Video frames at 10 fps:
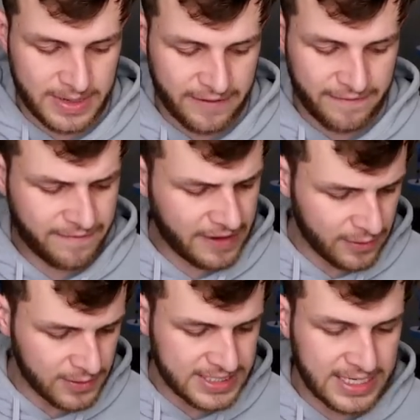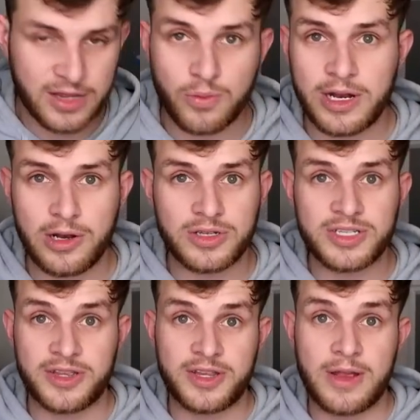about 5th or 6th when I
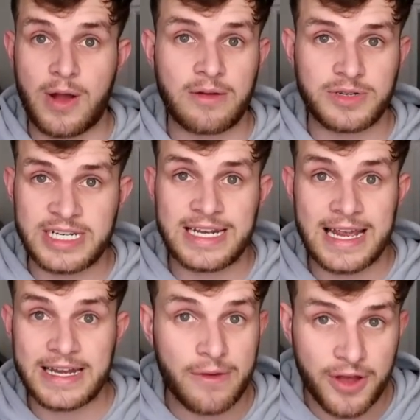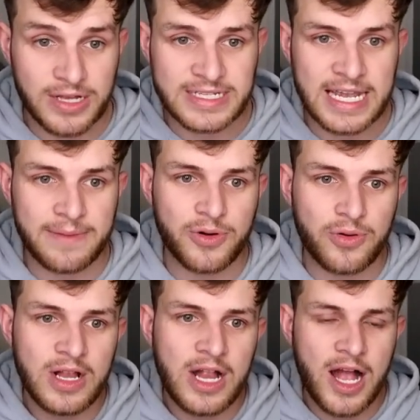looked at how she laid out her table.